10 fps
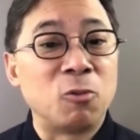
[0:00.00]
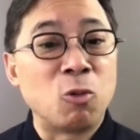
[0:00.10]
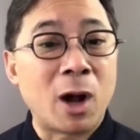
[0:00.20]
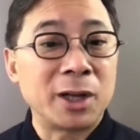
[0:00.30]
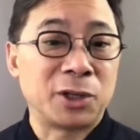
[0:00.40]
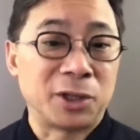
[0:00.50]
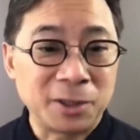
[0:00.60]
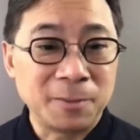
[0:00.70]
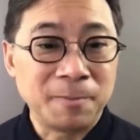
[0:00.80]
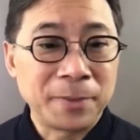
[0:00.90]

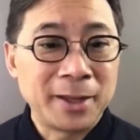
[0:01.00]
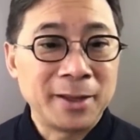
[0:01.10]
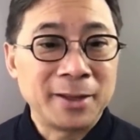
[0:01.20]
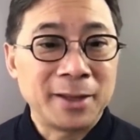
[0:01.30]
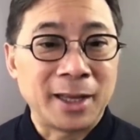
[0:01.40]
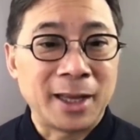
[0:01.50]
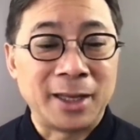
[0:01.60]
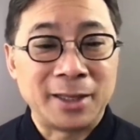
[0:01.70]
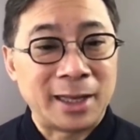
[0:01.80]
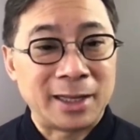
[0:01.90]
water
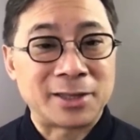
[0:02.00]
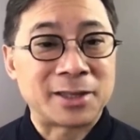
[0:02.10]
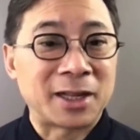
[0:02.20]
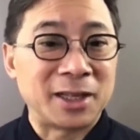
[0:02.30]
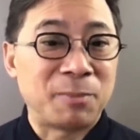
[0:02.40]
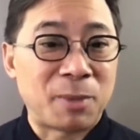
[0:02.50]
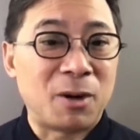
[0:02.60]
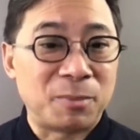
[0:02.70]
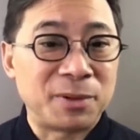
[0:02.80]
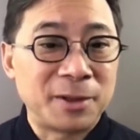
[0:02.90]
and it's stuck in the
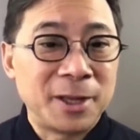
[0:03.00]
pulp.